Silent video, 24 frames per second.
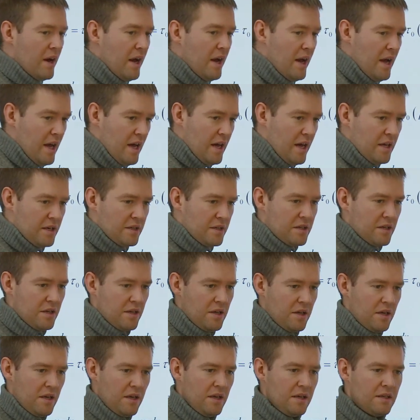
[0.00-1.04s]
And
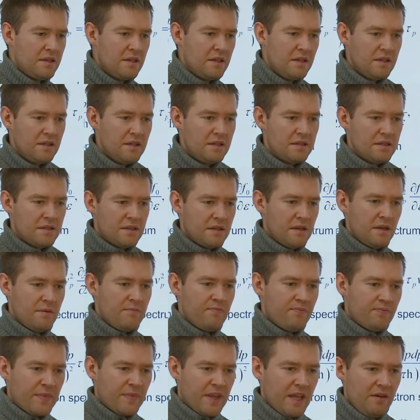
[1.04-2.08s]
it is,
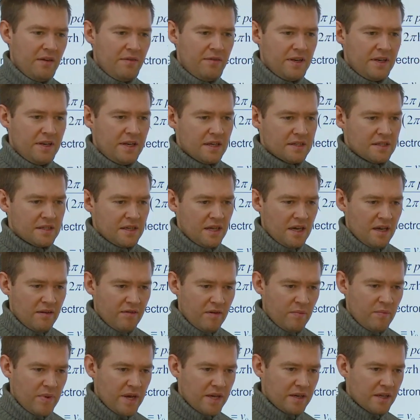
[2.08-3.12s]
if it doesn't have a
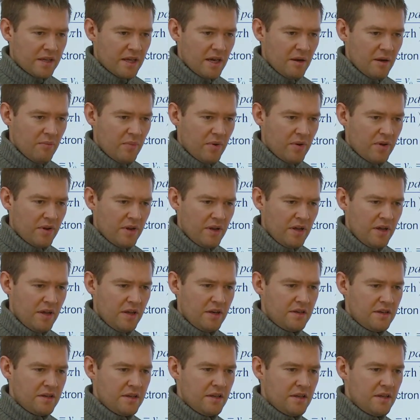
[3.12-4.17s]
band gap,
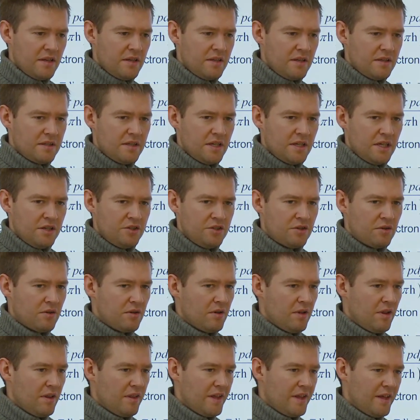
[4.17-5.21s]
it is
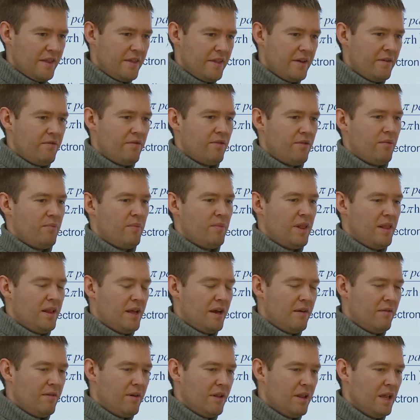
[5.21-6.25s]
natural that the Fermi
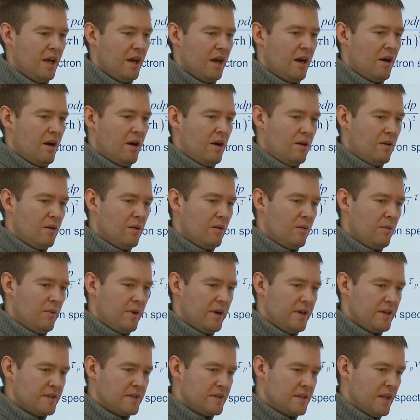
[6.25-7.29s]
level
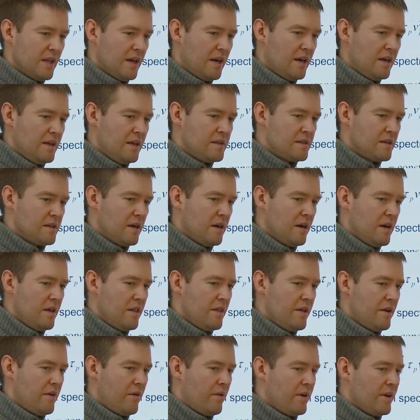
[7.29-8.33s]
always lies
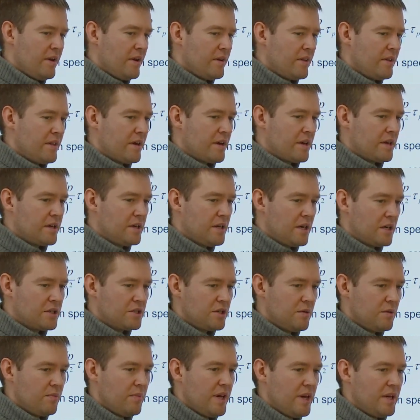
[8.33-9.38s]
either in the conduction
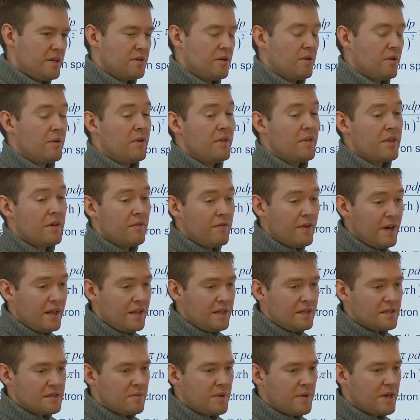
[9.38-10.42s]
band or in the valence
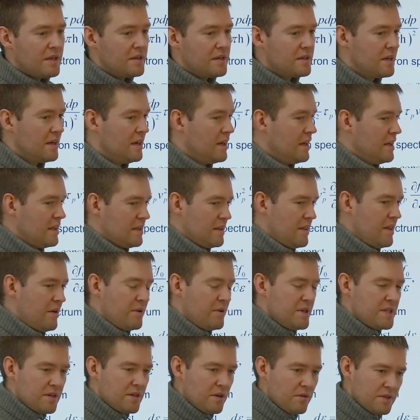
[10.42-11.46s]
band. There is
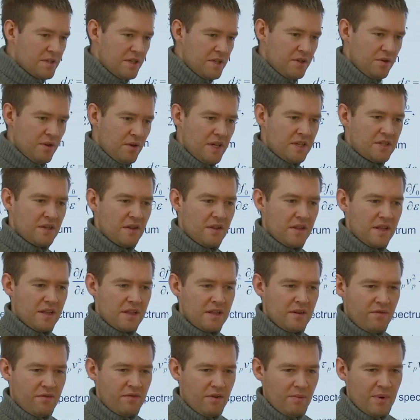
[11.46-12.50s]
no situation that the
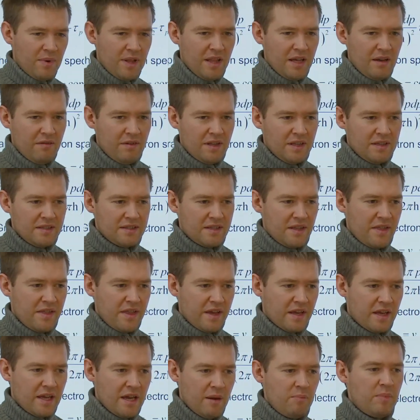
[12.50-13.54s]
Fermi level is in the
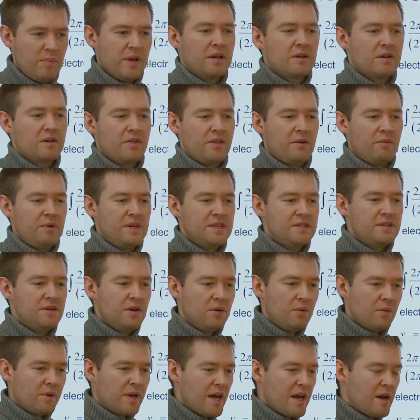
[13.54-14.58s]
gap because there is no
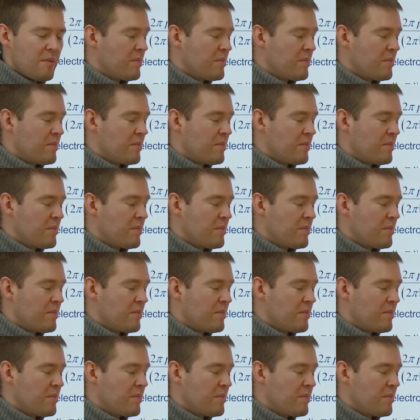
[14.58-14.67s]
gap.